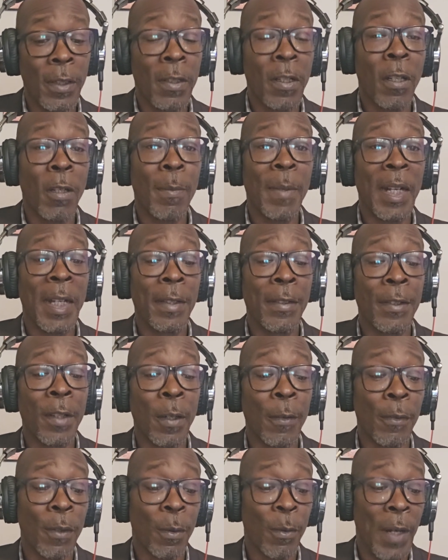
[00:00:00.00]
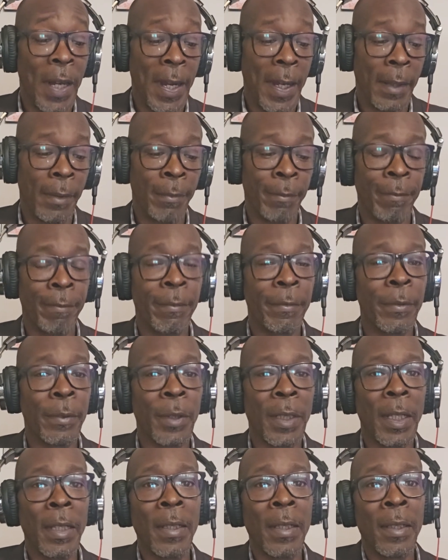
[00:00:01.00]
talk about is off the rack.
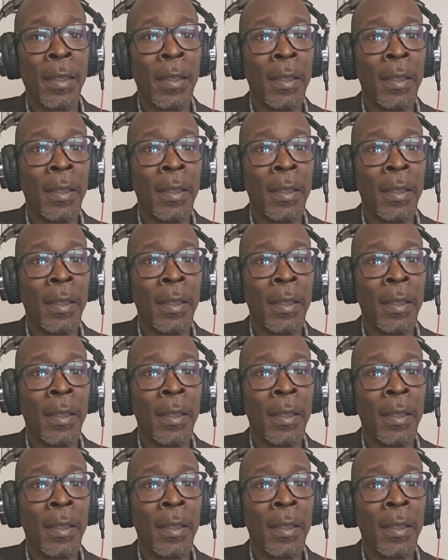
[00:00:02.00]
Okay?